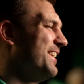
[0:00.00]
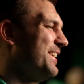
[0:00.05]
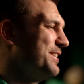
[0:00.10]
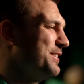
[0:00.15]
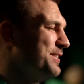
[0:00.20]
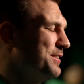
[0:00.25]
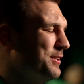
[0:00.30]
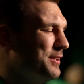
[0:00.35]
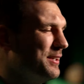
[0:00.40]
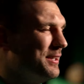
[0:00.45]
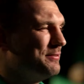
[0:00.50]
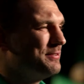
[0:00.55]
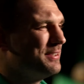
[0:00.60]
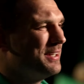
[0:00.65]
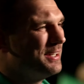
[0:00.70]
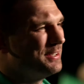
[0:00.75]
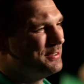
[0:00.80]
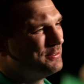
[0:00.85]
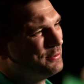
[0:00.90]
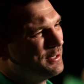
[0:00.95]
you know, i love to
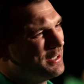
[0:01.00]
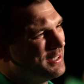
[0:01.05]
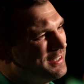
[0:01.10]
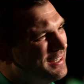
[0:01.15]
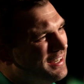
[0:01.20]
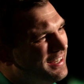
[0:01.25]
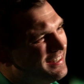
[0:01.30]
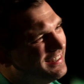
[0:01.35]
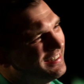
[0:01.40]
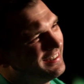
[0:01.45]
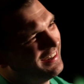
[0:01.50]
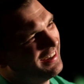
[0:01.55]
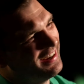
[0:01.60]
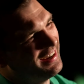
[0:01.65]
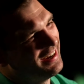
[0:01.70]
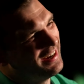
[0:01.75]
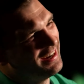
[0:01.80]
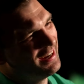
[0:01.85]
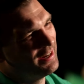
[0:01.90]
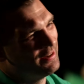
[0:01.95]
ask Wig that.
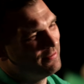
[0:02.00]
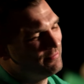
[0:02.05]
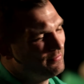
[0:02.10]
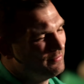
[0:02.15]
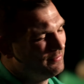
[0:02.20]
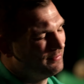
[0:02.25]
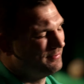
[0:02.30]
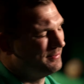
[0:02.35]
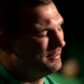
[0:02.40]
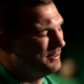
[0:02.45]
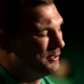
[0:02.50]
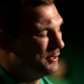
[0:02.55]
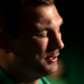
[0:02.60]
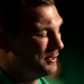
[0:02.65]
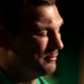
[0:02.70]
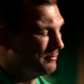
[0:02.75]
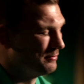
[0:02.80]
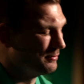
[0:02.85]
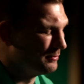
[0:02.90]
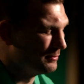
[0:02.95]
Um, look,
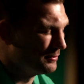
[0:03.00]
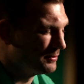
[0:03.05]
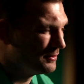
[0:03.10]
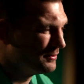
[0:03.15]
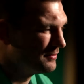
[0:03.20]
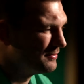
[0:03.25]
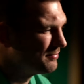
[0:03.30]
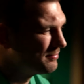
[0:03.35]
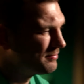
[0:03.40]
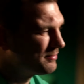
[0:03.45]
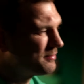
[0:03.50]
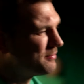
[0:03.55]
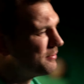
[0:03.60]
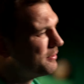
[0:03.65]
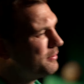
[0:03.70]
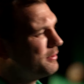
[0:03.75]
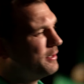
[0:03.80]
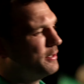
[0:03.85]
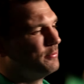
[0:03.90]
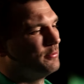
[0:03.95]
if it was
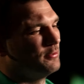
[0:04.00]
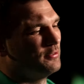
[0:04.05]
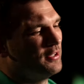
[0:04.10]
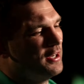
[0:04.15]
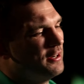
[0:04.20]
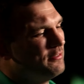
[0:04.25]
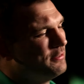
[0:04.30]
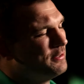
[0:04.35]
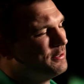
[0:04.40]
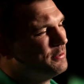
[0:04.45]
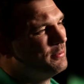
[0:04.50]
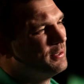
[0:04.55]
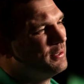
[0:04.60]
if it was offered to